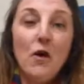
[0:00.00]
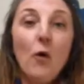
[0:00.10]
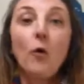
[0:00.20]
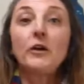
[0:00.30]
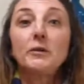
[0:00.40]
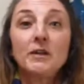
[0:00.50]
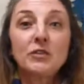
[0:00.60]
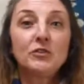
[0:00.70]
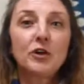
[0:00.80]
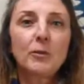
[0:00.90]
Or you
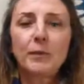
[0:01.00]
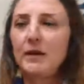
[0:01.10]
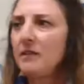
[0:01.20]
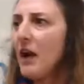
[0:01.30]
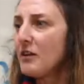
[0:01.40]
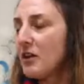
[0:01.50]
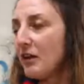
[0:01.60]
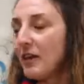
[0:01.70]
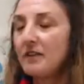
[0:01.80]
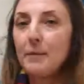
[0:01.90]
misinterpret, gosh, I
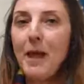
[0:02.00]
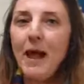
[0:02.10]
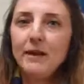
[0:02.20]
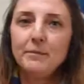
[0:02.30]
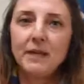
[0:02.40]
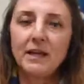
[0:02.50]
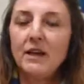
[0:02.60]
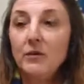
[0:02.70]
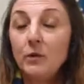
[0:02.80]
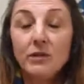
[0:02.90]
think they're mad at me,
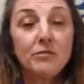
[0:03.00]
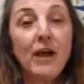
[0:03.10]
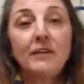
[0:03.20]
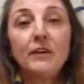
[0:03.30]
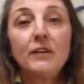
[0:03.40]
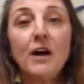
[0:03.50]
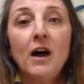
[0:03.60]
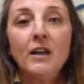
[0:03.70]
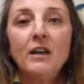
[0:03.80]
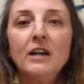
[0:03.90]
when in fact they're
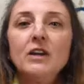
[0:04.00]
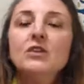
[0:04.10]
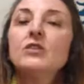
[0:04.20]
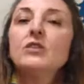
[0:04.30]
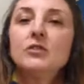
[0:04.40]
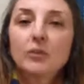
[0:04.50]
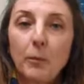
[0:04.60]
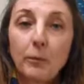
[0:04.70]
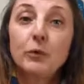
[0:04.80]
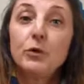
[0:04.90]
not. So
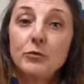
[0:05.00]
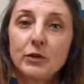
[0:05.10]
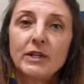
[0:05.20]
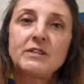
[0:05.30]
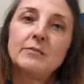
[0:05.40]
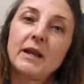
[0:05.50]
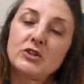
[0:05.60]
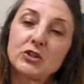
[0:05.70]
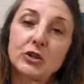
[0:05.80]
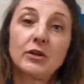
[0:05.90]
proofread to make
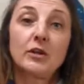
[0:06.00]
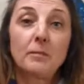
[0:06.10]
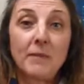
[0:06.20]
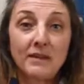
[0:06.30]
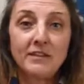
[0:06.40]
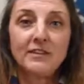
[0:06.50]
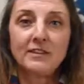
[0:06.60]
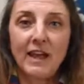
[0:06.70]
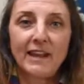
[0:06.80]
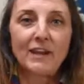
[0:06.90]
sure that your message is
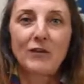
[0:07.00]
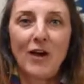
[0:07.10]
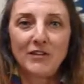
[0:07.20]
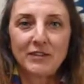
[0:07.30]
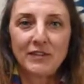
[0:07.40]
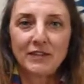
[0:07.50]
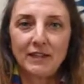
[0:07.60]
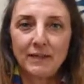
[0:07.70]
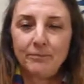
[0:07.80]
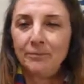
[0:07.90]
getting across
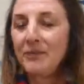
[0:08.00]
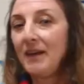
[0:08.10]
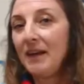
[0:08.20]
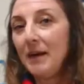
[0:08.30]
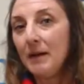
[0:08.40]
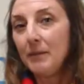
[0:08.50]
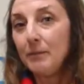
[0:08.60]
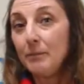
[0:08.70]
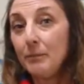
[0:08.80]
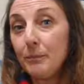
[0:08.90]
clearly.
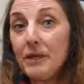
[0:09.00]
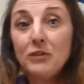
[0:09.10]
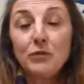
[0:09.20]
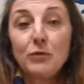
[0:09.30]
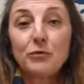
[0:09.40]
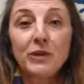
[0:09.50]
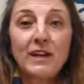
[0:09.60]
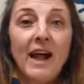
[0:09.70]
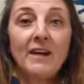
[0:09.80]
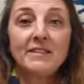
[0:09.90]
Please feel free
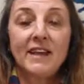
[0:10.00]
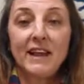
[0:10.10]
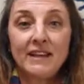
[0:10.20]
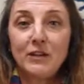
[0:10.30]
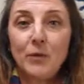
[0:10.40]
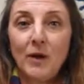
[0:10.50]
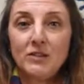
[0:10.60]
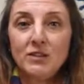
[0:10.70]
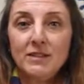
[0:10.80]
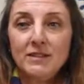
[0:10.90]
to ask any
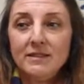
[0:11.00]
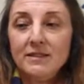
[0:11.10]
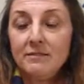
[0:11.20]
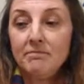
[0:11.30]
questions.